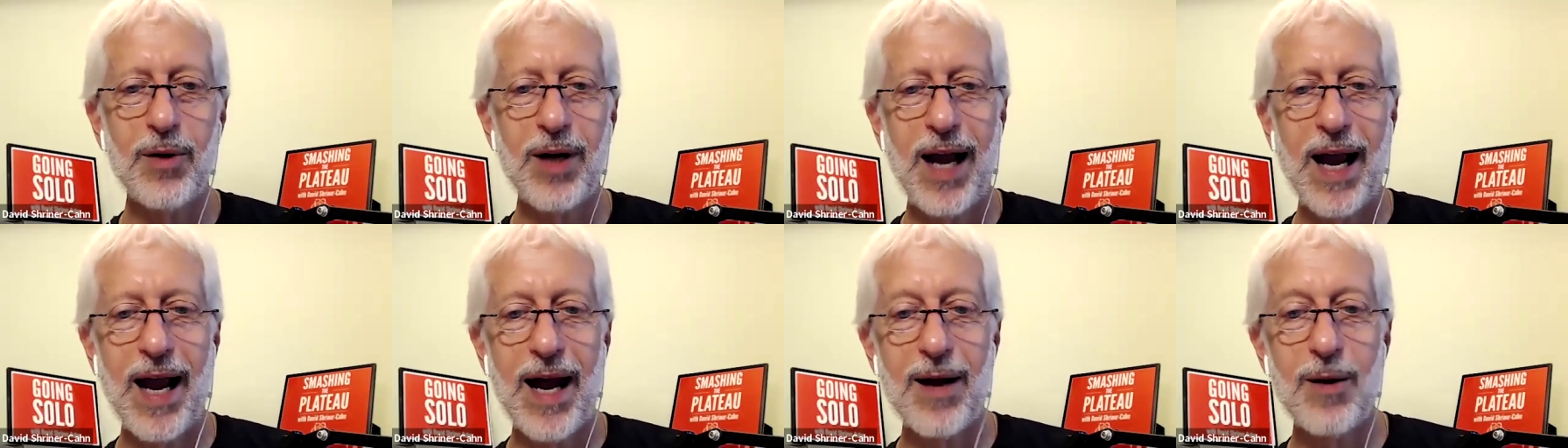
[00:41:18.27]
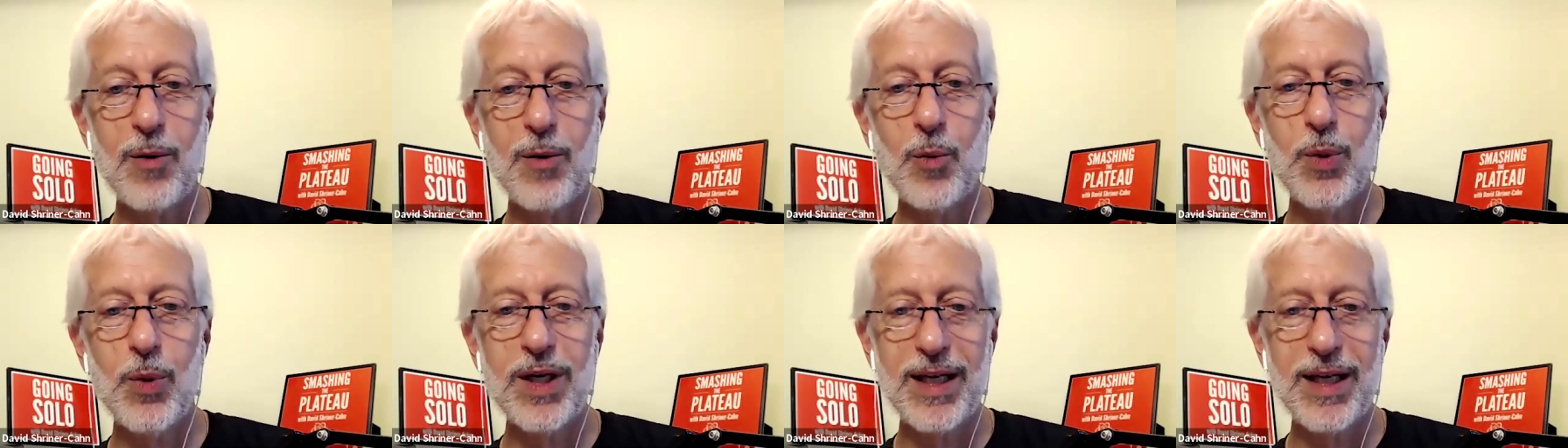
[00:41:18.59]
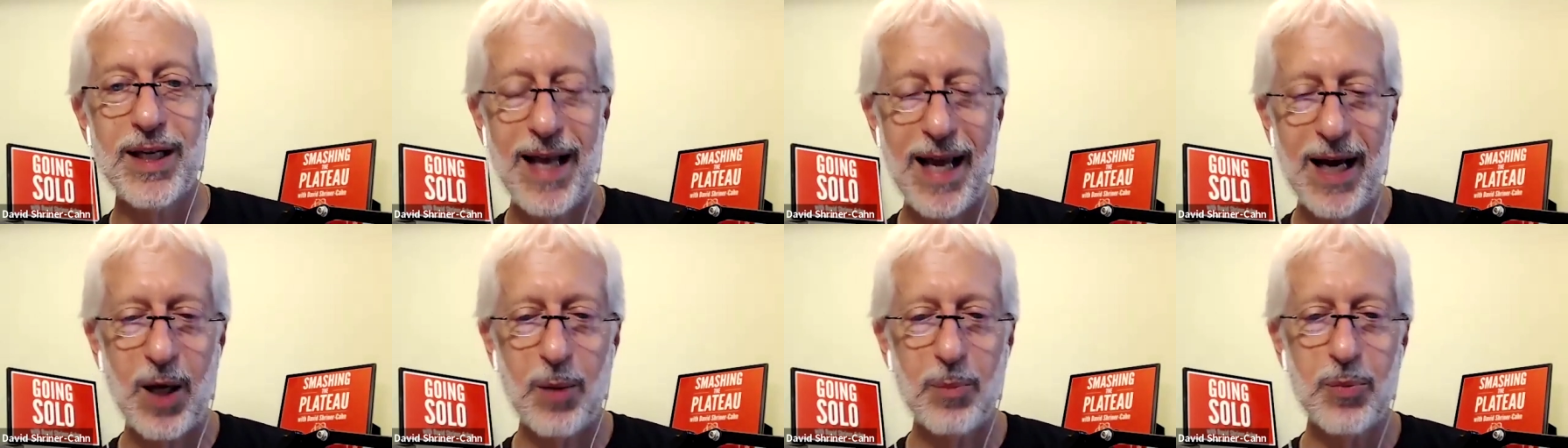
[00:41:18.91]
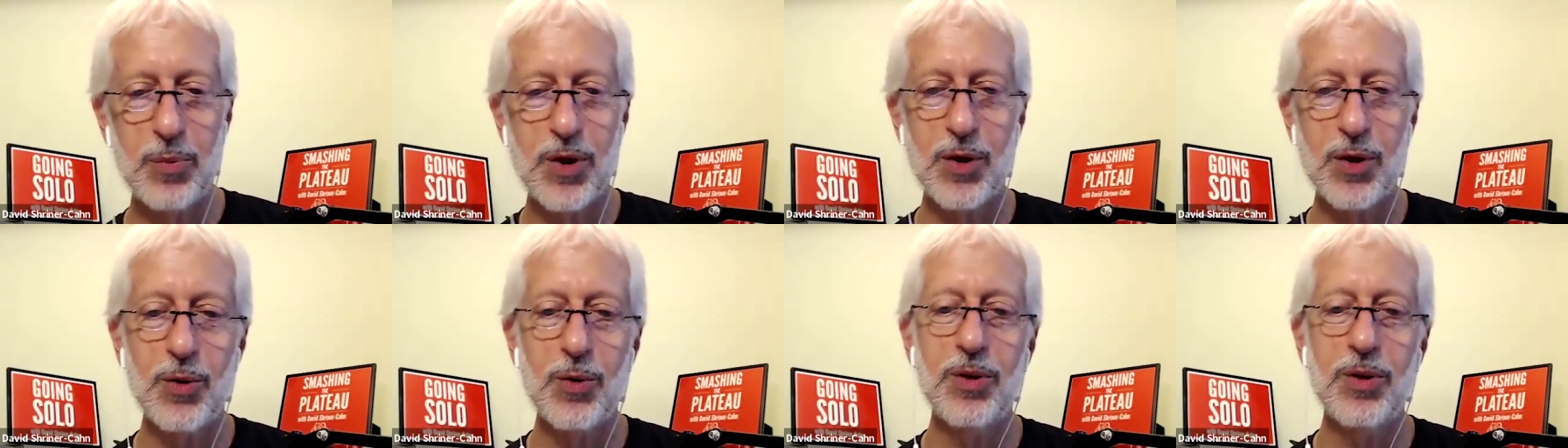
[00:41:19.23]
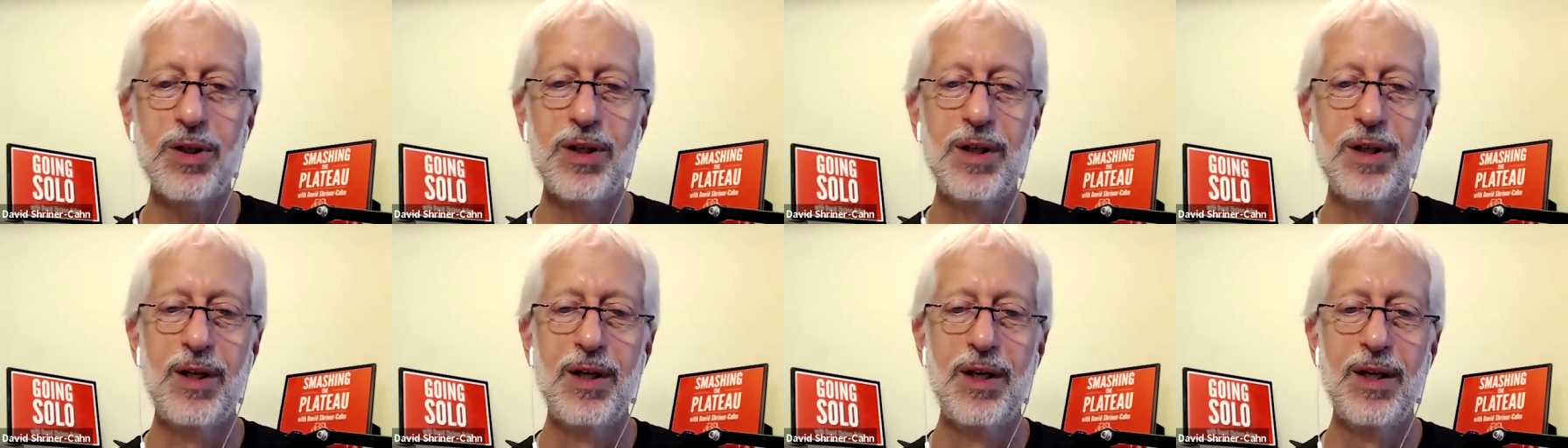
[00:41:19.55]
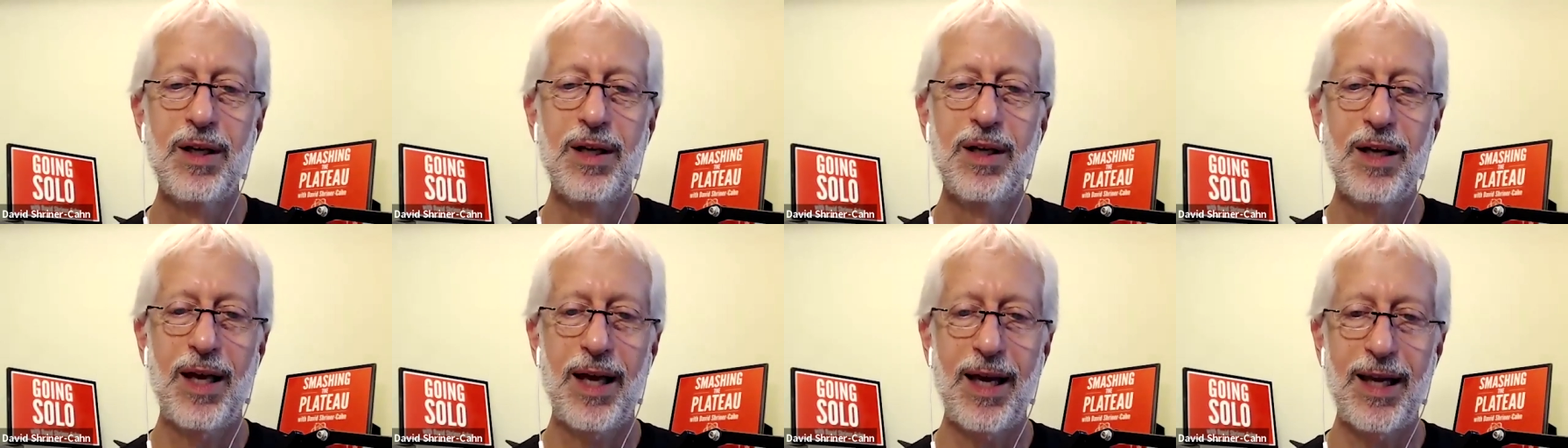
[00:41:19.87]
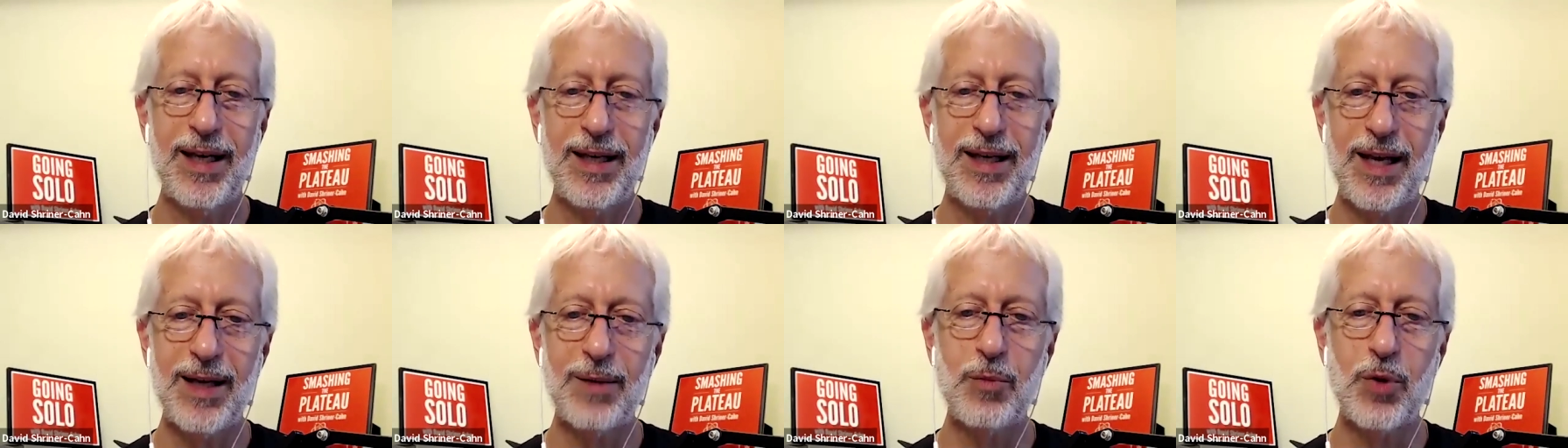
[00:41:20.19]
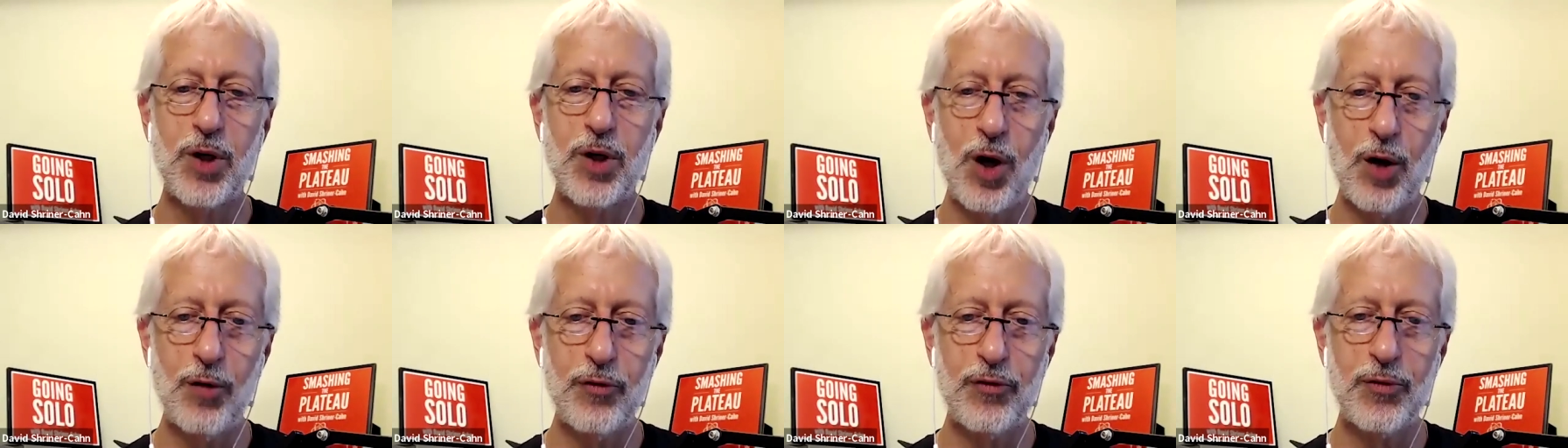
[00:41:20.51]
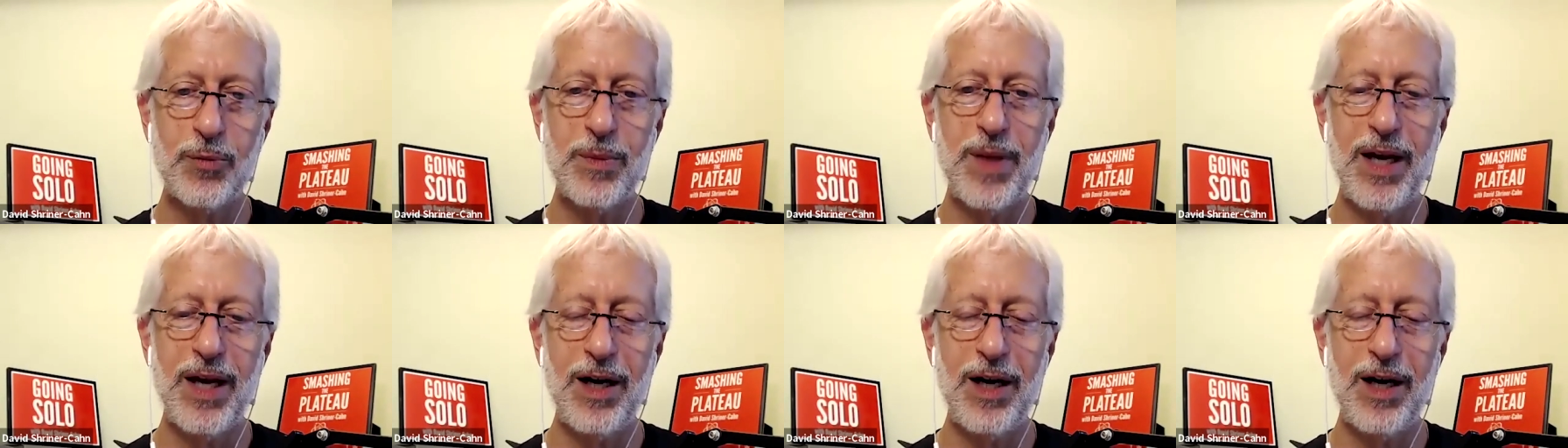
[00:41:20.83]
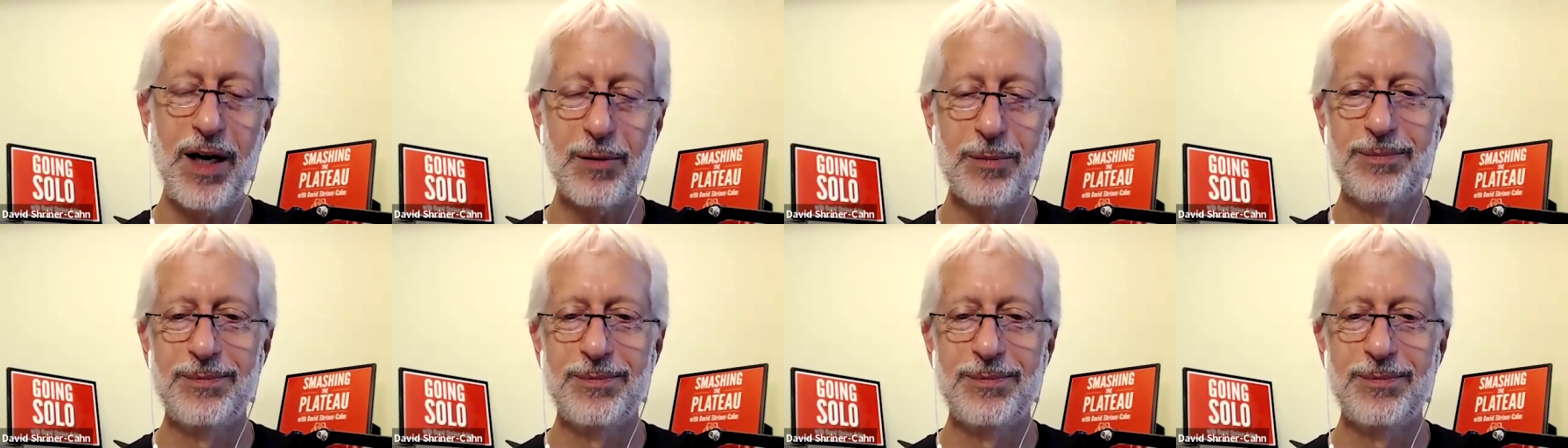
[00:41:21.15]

how we can help you, and then we'll go from there.